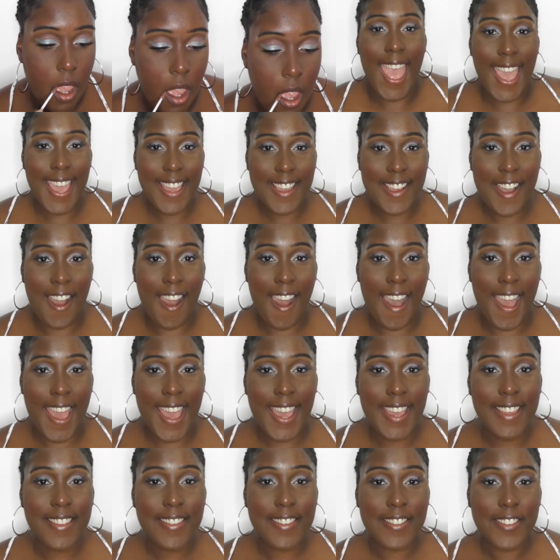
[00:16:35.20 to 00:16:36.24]
Hey
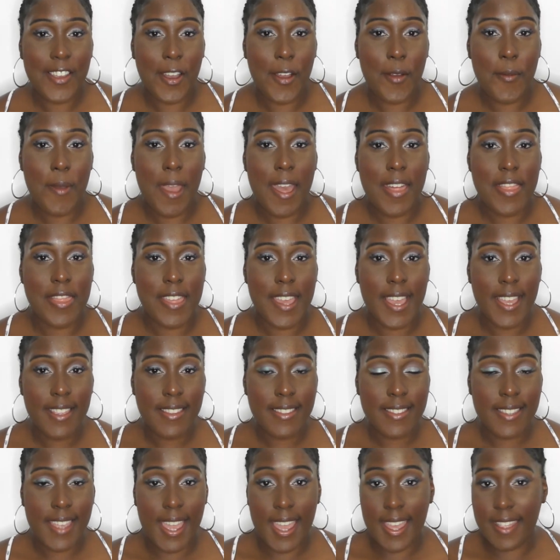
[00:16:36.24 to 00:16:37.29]
guys, so
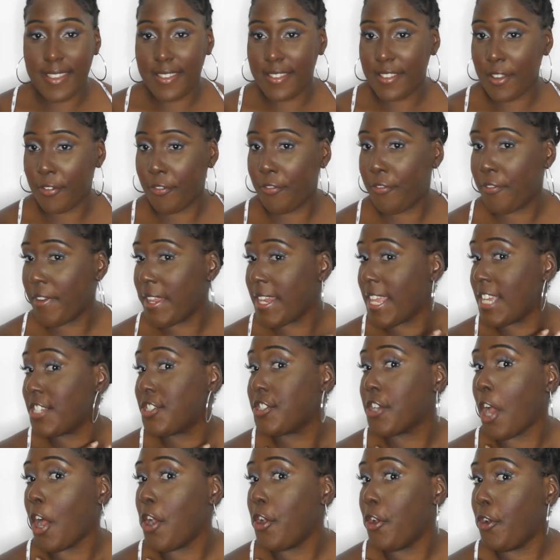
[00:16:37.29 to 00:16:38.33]
this is the
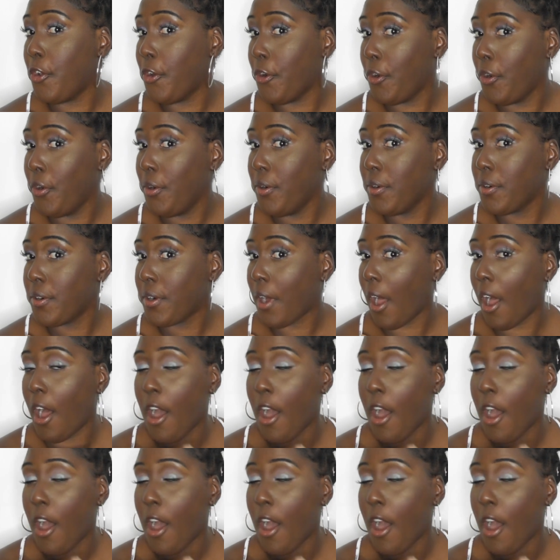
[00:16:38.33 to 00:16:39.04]
finished look.